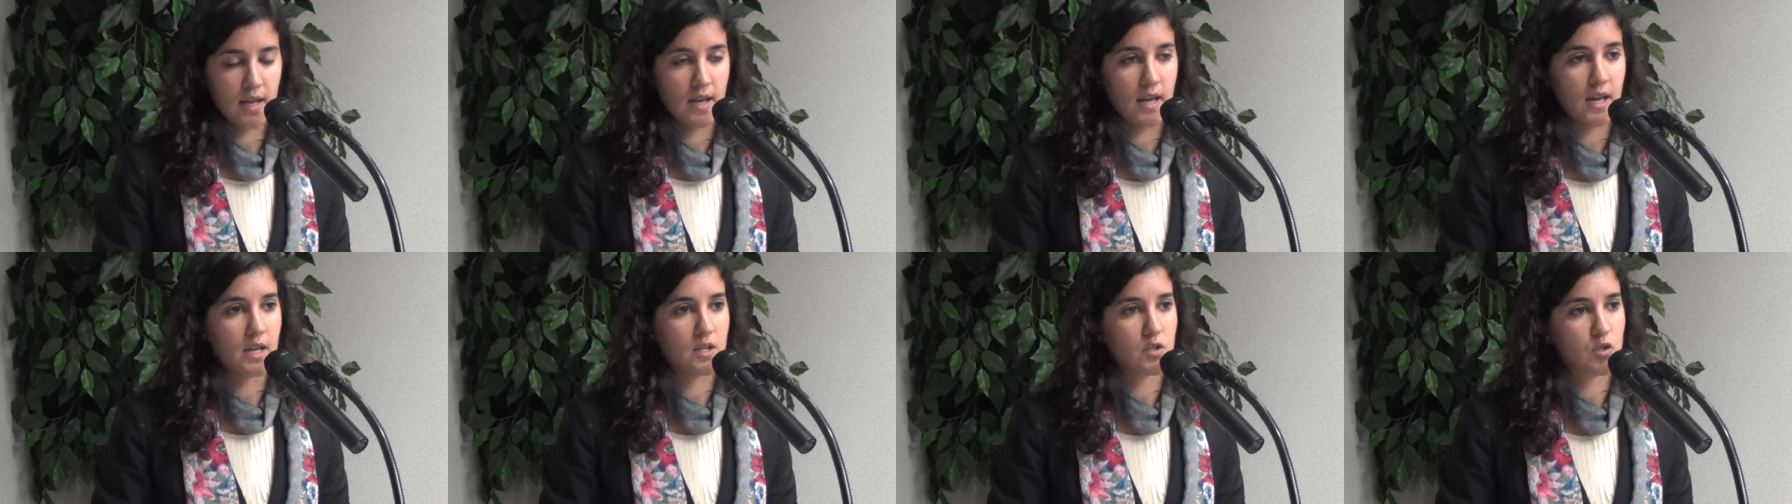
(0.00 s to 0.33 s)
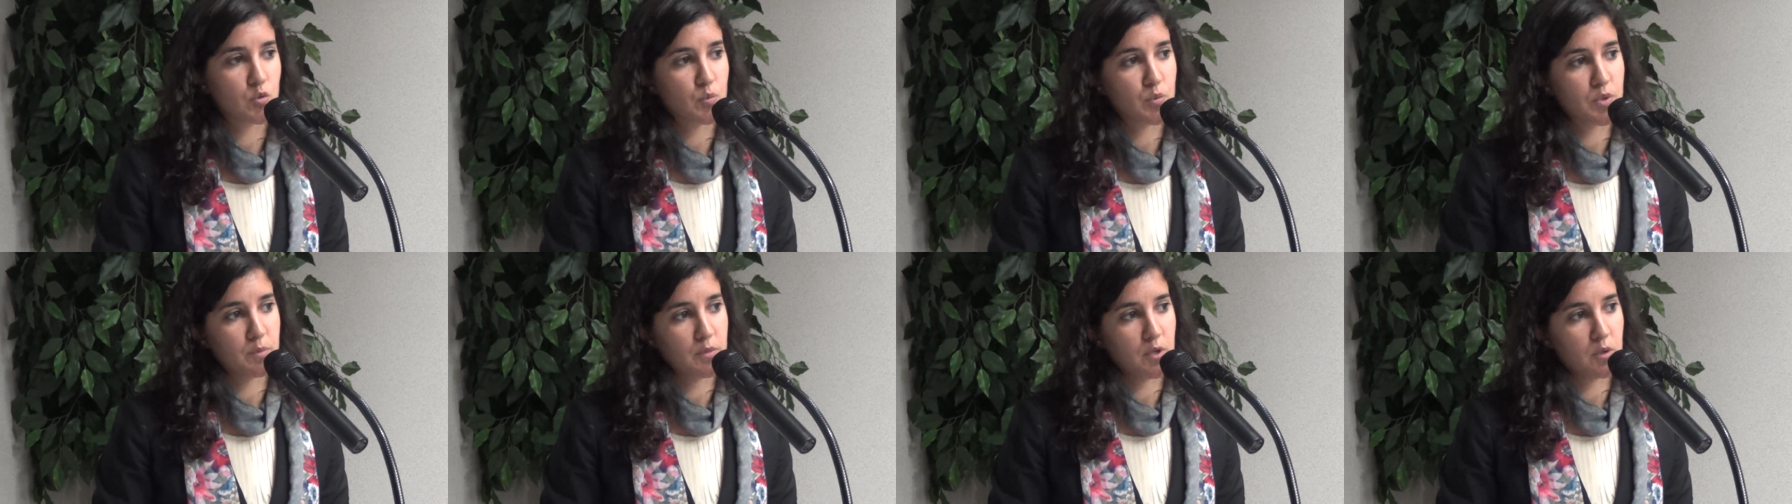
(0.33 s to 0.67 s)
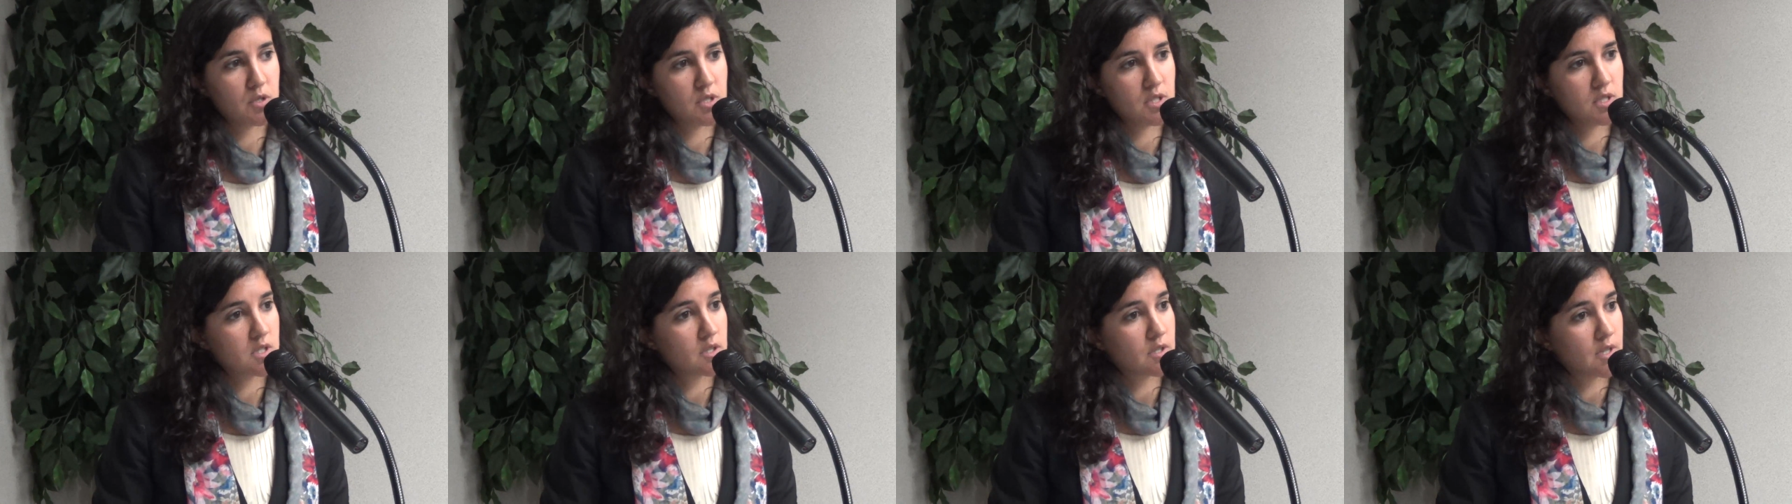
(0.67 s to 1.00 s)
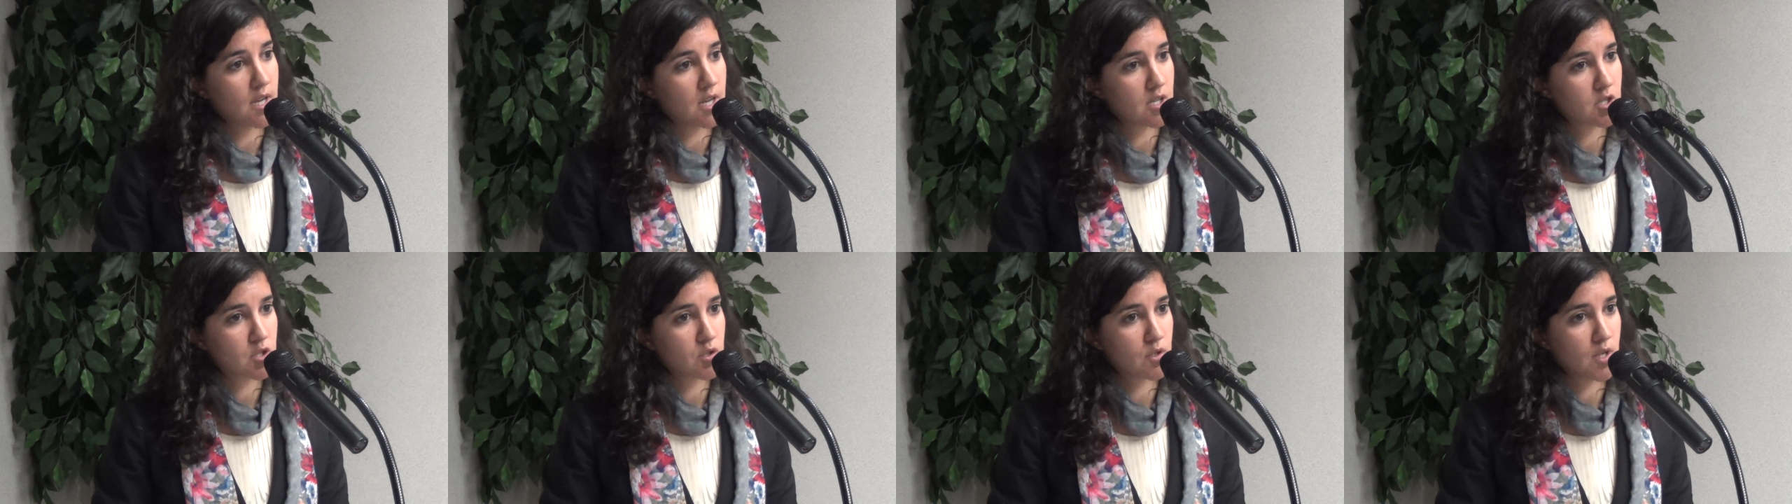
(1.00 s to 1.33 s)
and to promote
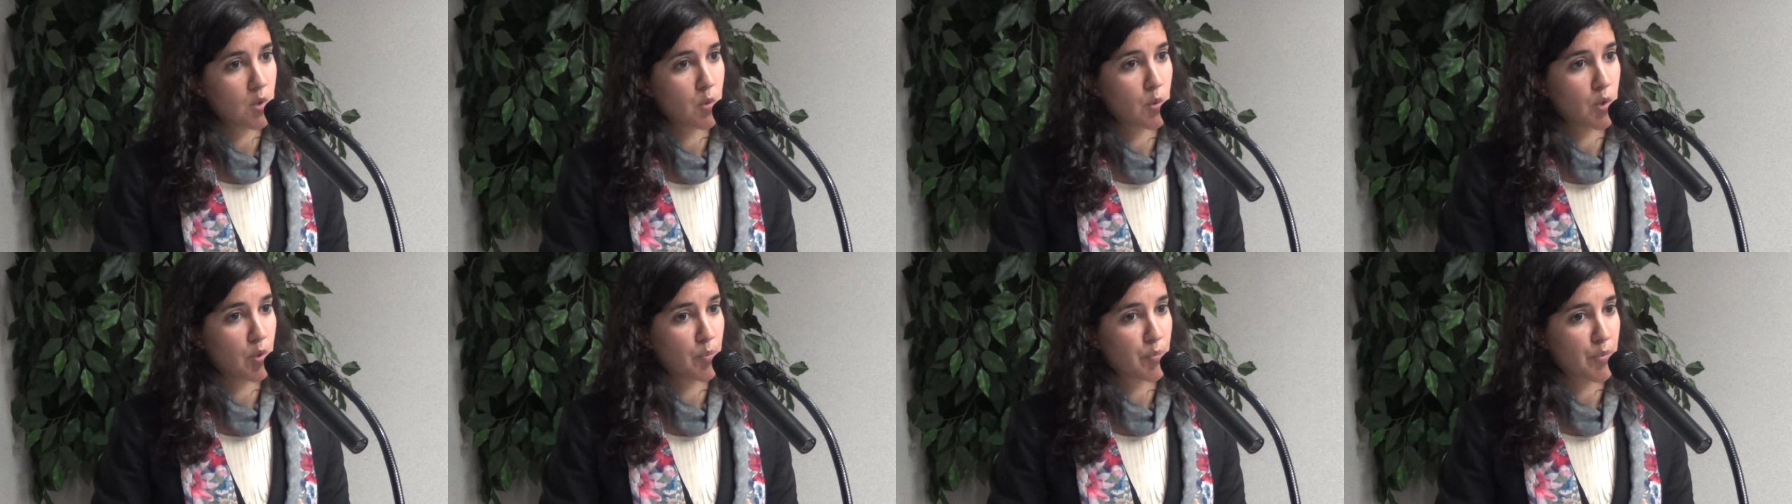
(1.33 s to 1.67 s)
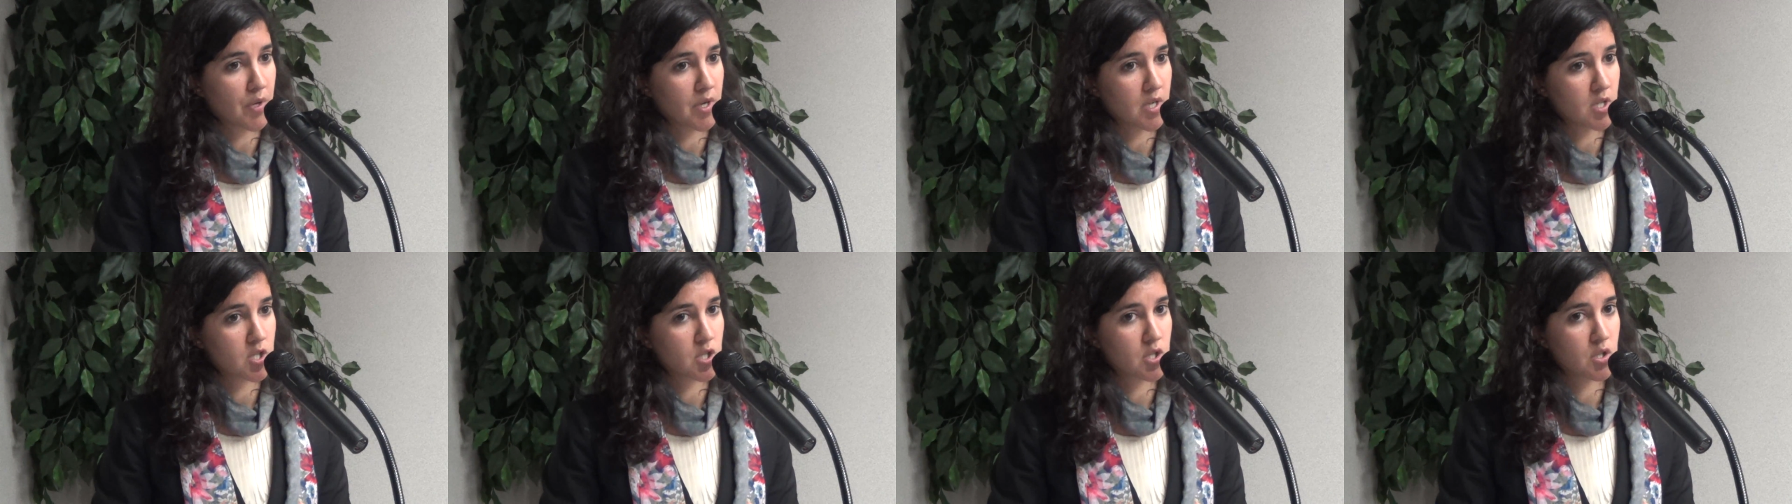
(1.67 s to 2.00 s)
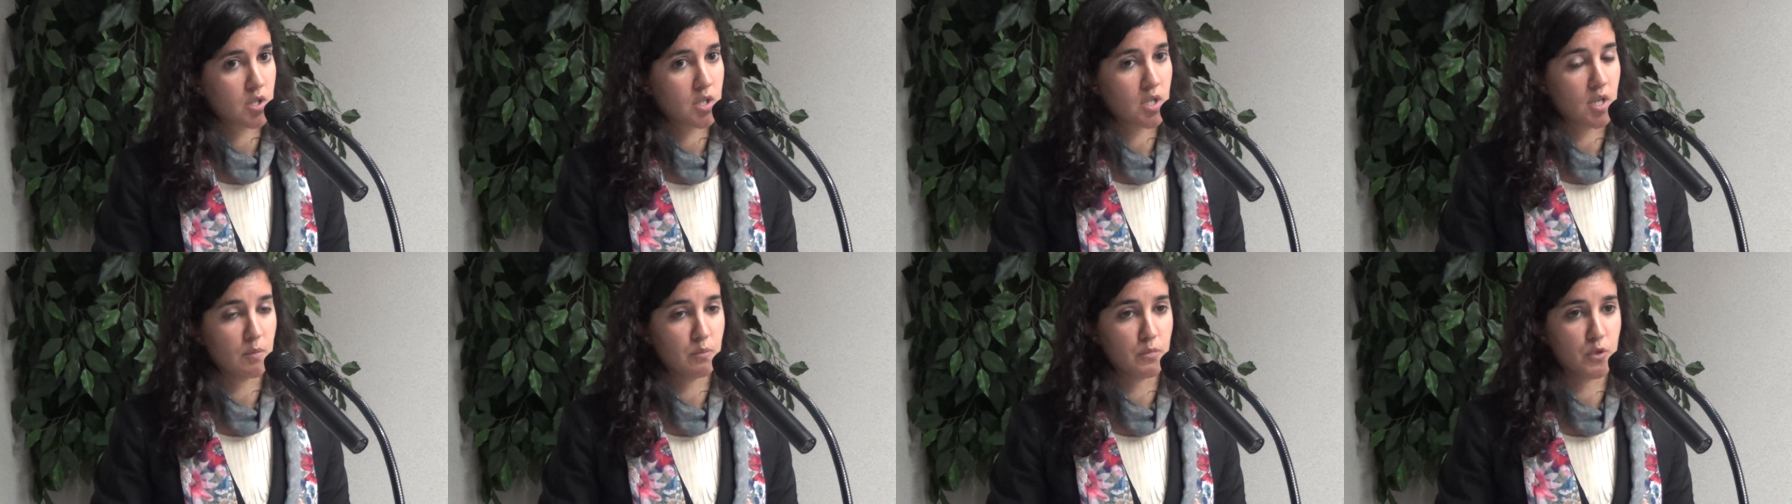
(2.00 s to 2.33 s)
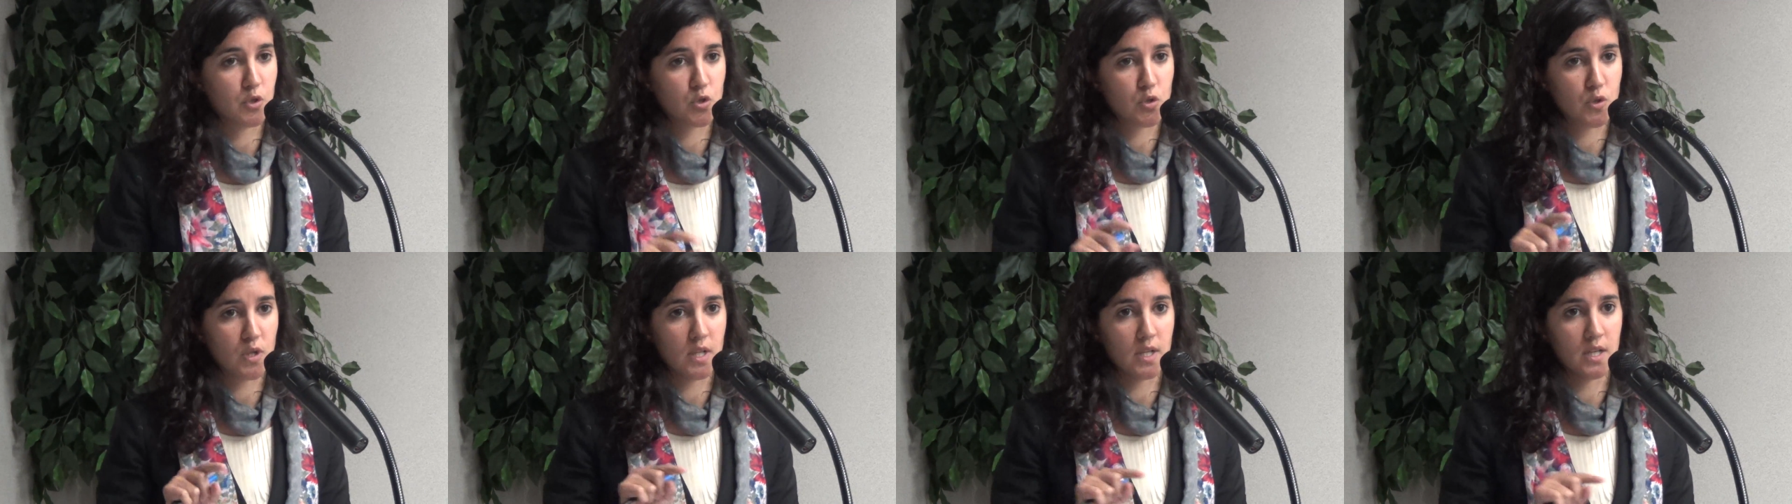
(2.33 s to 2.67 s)
international cooperation and
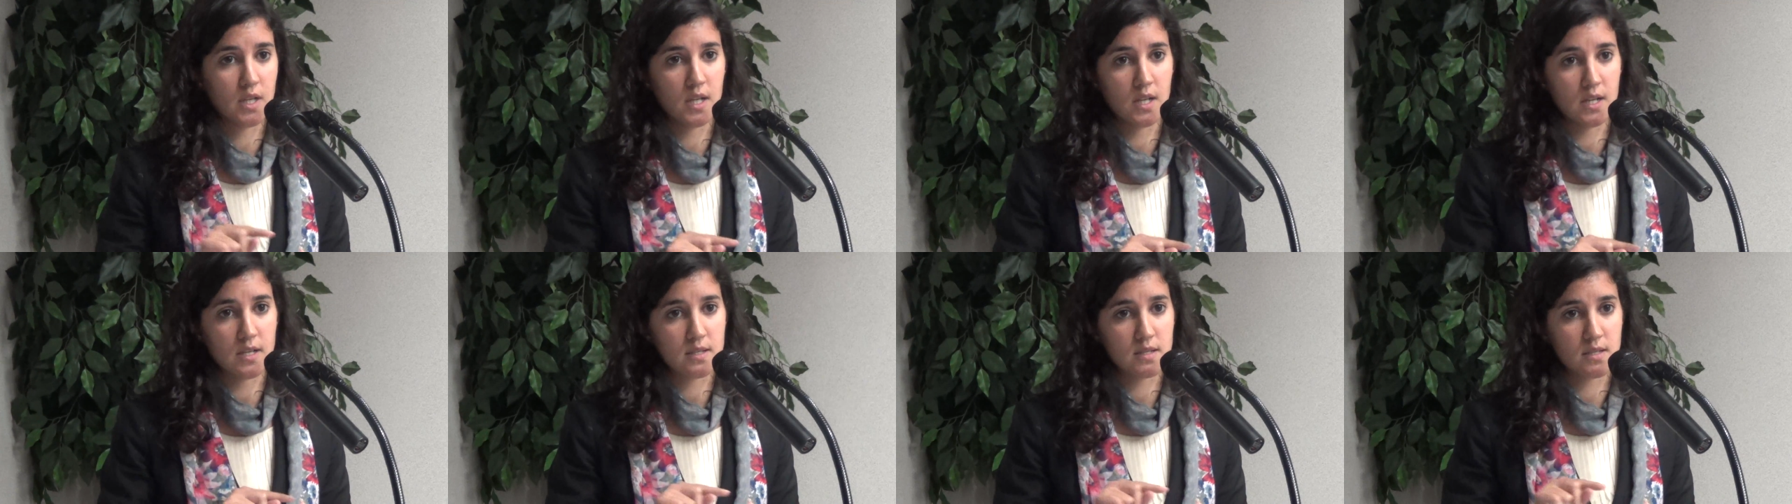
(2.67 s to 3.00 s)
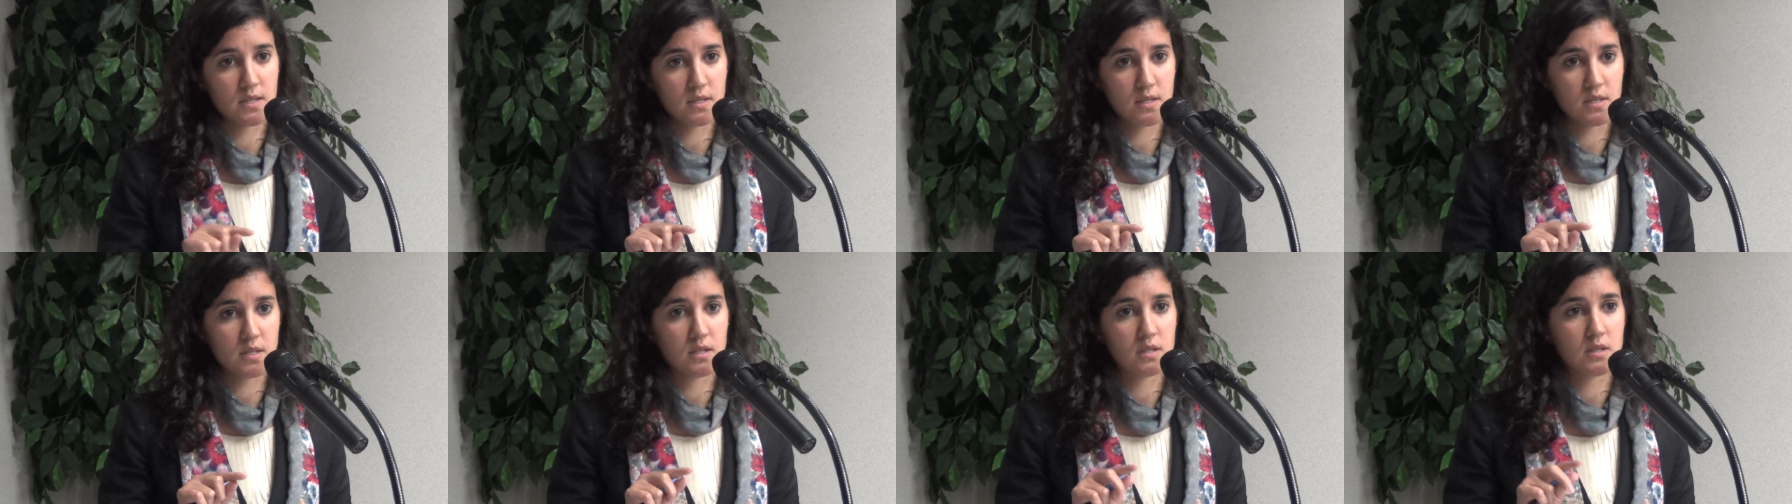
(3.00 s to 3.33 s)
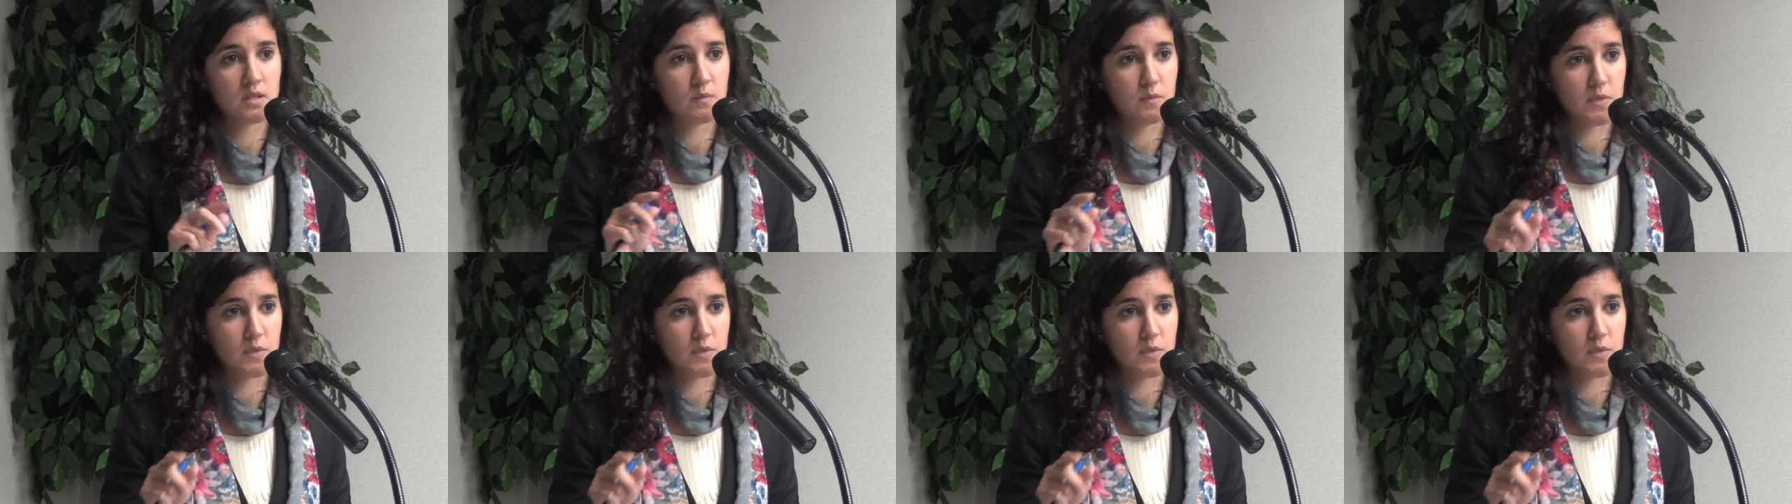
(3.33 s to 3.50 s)
mutual legal assistance